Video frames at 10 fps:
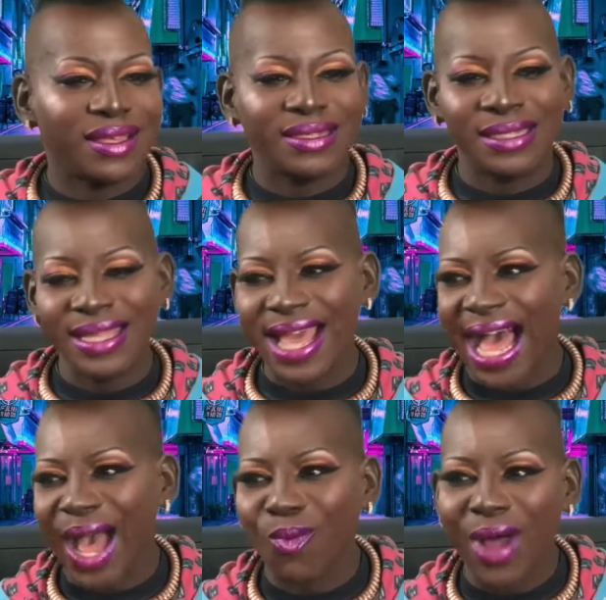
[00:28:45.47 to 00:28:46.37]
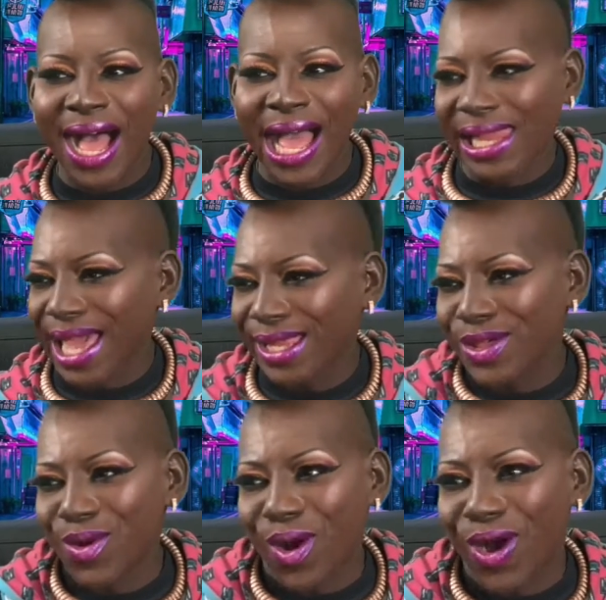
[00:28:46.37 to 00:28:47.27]
DIY, like
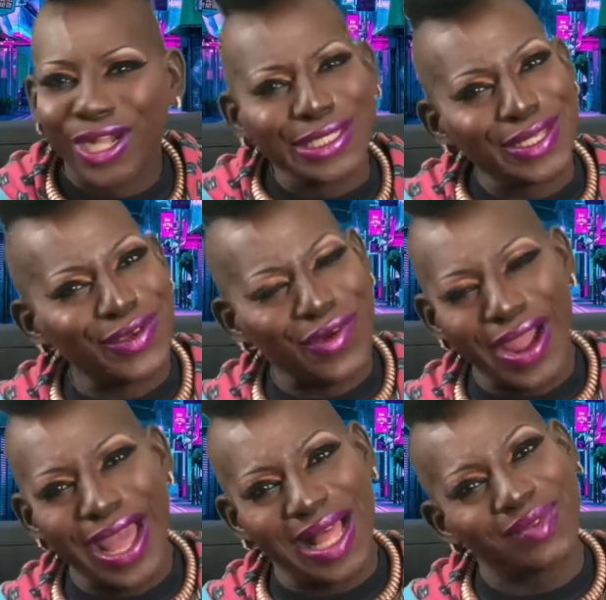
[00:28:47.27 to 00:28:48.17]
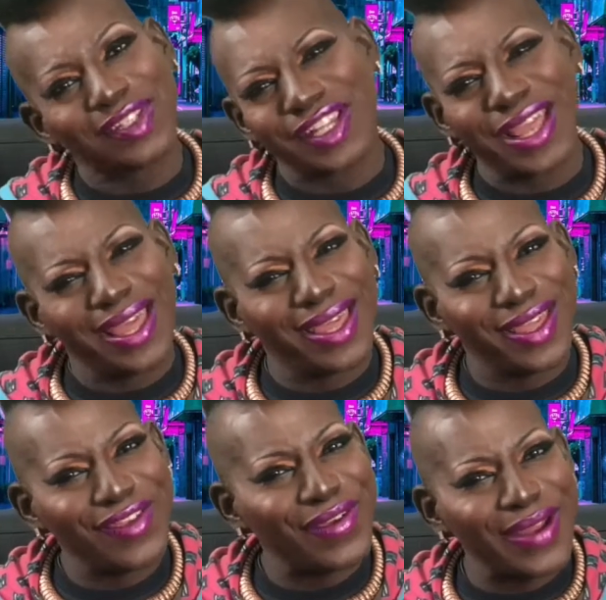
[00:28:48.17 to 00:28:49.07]
little arts and crafts shit.
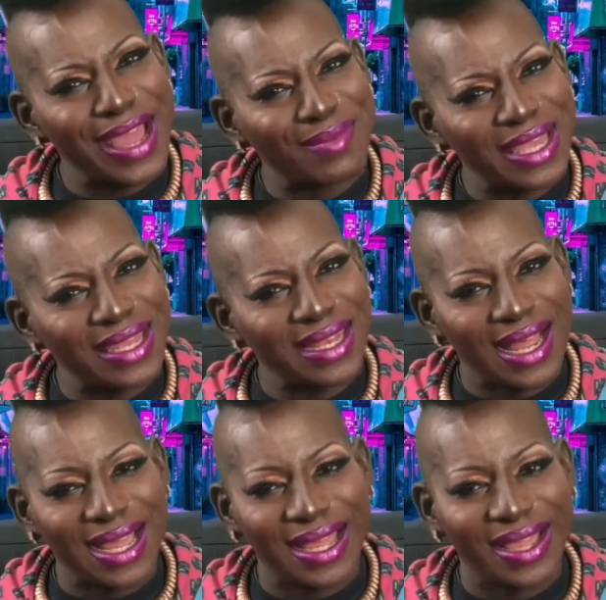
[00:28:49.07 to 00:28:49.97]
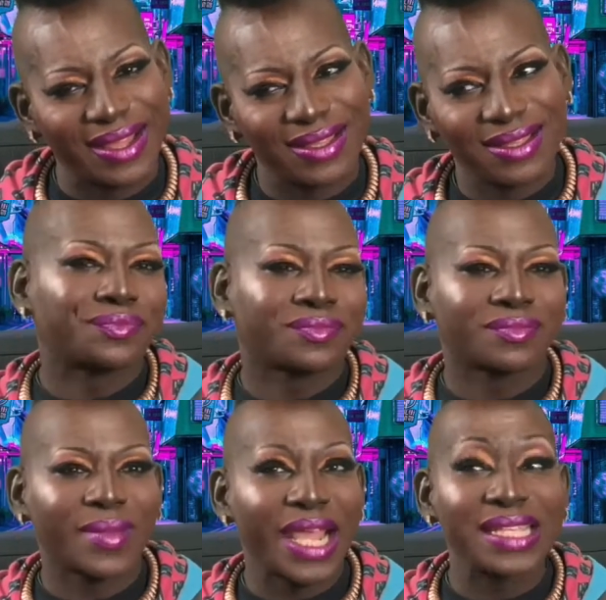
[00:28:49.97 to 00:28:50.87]
You know what I mean? Like,
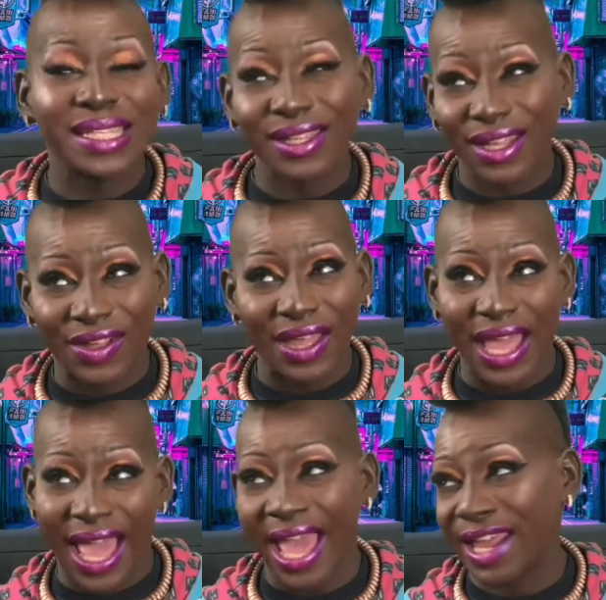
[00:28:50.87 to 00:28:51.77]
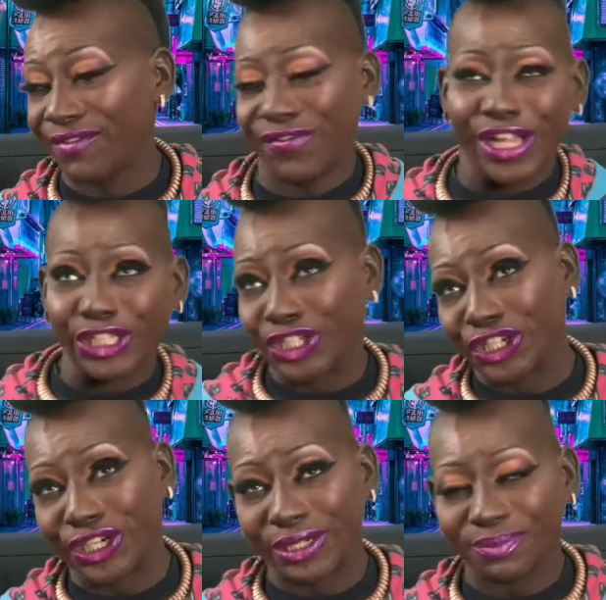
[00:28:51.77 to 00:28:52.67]
it's still an adventure.